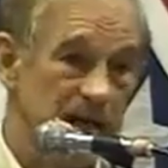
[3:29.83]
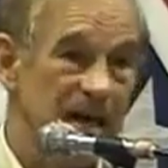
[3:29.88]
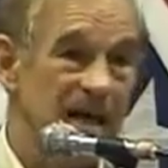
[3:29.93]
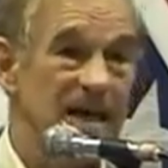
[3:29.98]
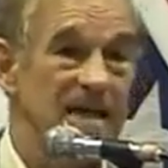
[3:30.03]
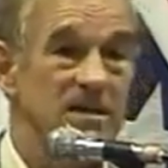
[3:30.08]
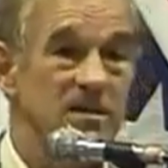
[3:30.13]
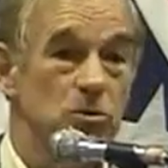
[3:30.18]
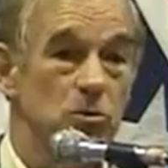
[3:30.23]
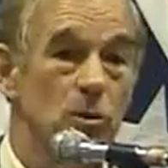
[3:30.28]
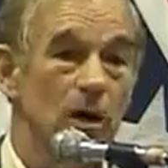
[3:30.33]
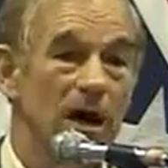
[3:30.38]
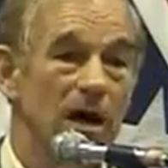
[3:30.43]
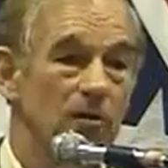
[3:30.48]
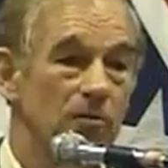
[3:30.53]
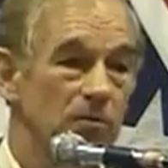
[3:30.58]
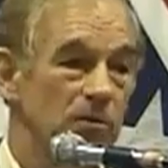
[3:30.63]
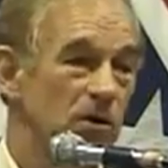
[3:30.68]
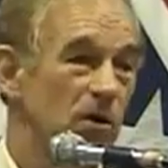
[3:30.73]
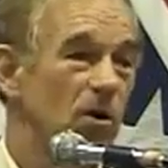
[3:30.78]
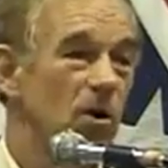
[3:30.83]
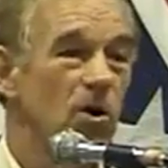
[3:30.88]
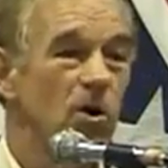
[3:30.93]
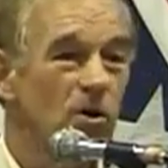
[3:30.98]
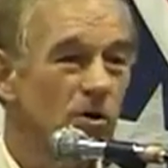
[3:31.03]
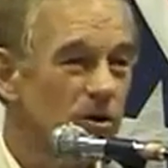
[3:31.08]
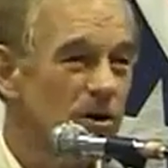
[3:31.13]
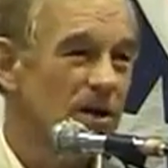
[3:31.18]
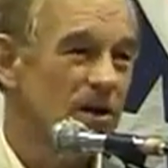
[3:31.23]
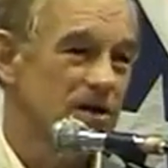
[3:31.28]
cancel out the
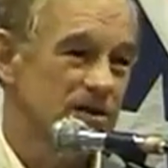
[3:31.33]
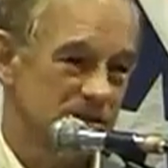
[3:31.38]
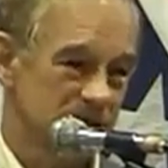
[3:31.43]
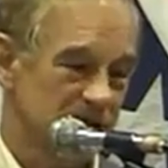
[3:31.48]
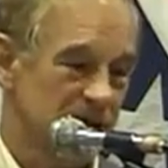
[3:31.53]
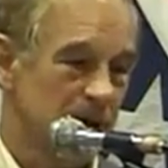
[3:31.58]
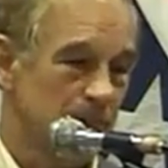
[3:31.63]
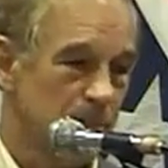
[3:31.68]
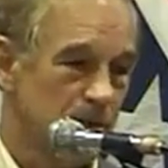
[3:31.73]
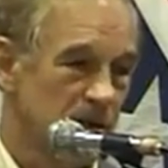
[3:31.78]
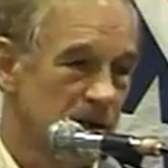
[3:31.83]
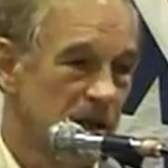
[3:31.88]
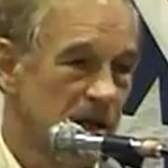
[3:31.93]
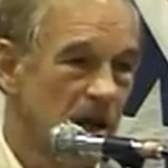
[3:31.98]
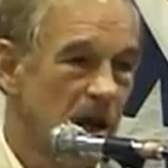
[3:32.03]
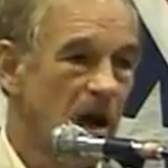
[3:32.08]
whole concept